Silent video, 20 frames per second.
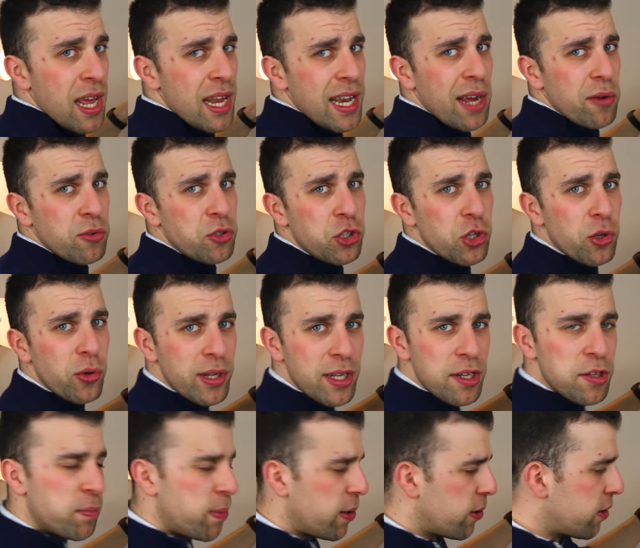Now, during
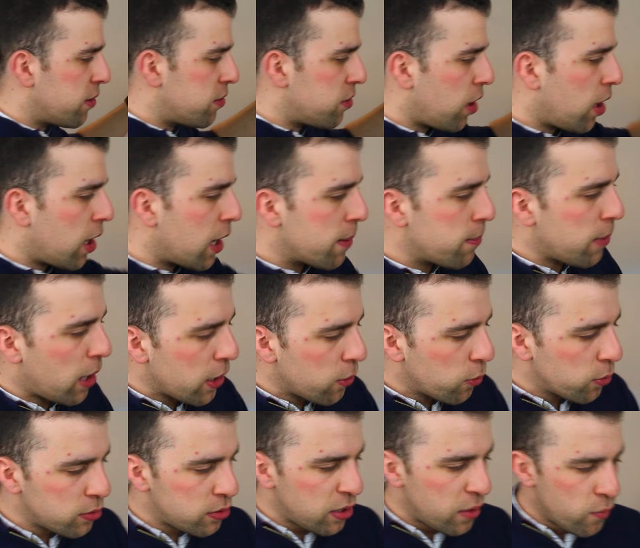this period of time, I
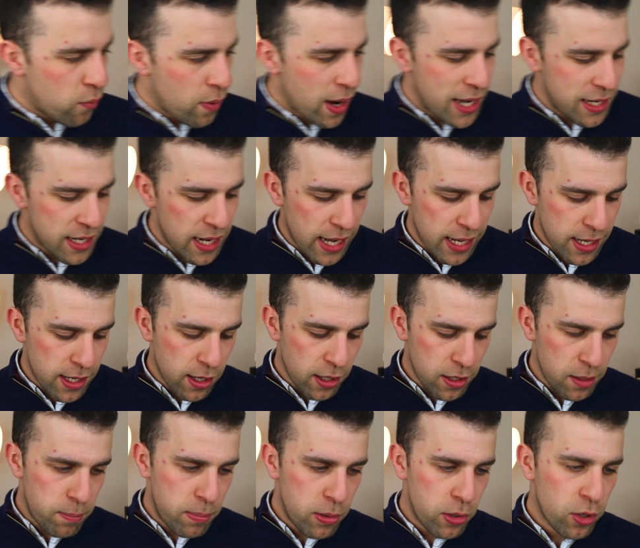also read
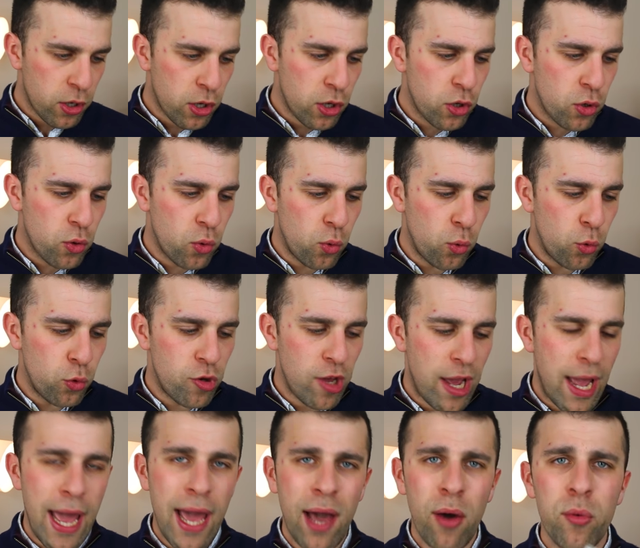another book called
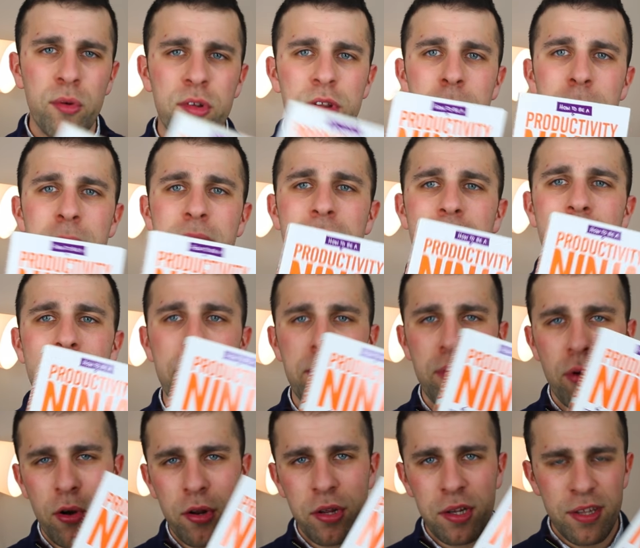How to Be a
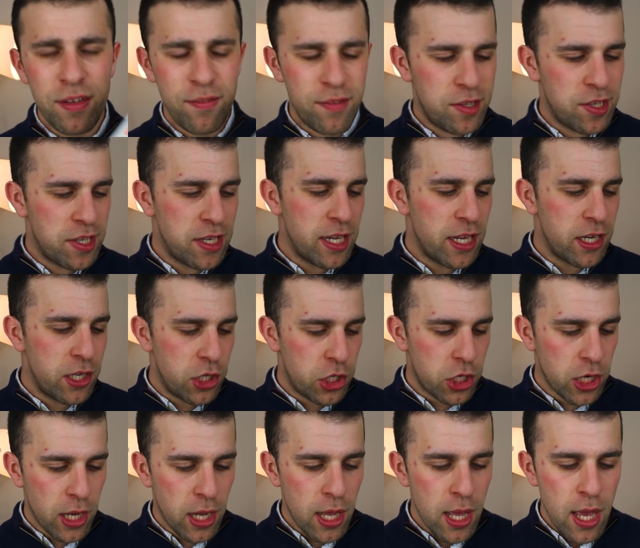Productivity
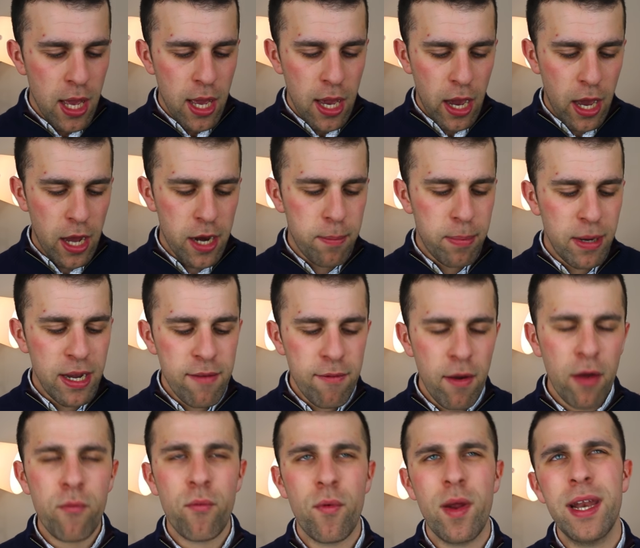Ninja, and I believe
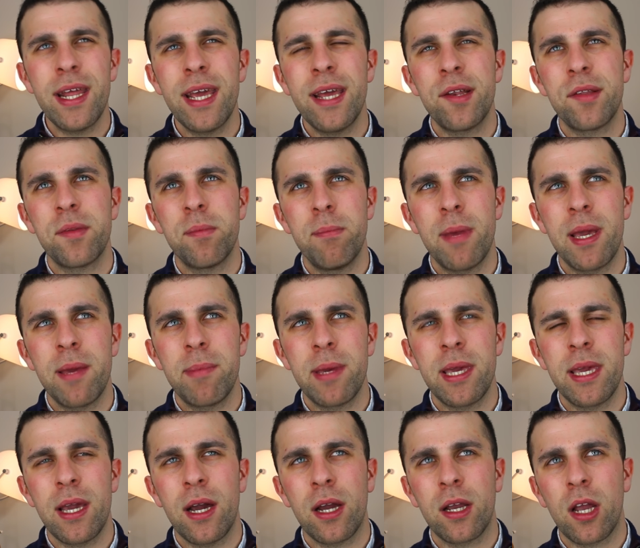I read it
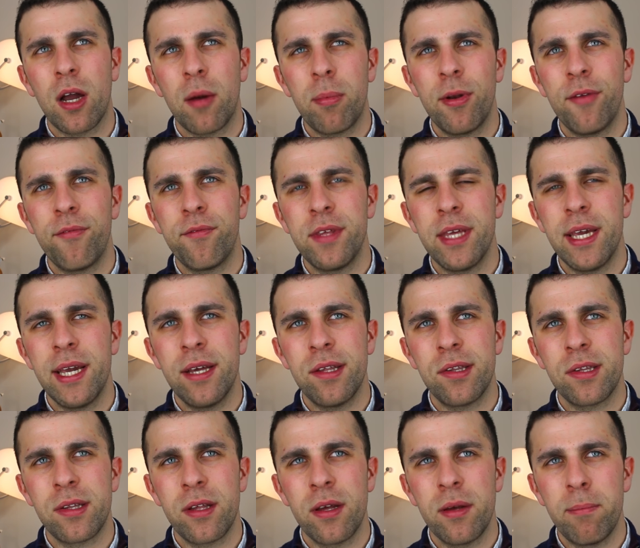maybe a couple of
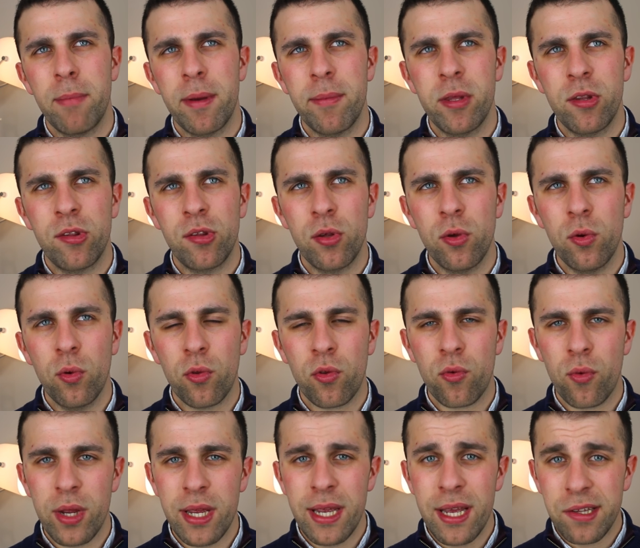years, maybe two or
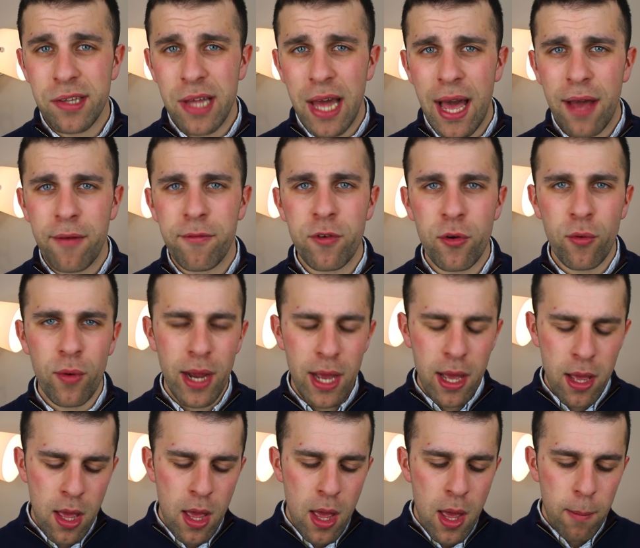three years after
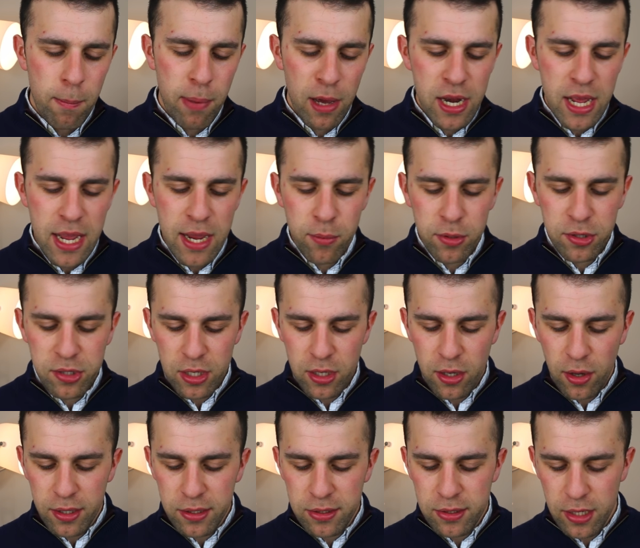it, but it was a
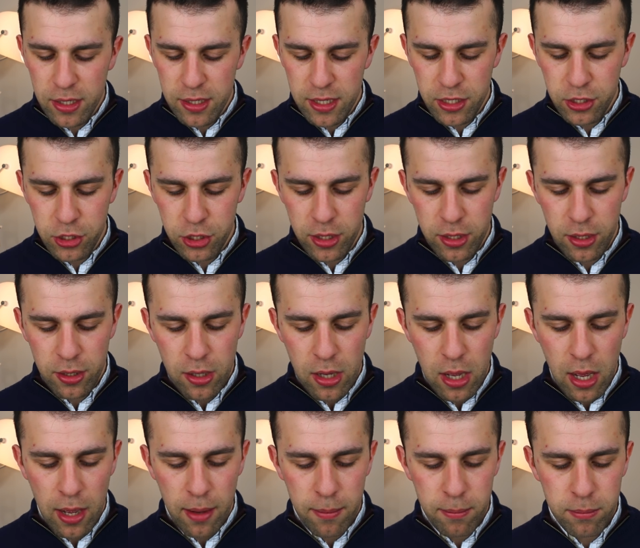nice addition
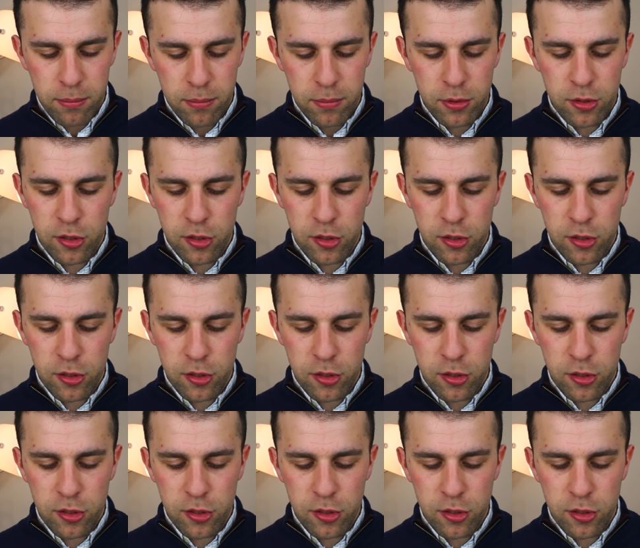um,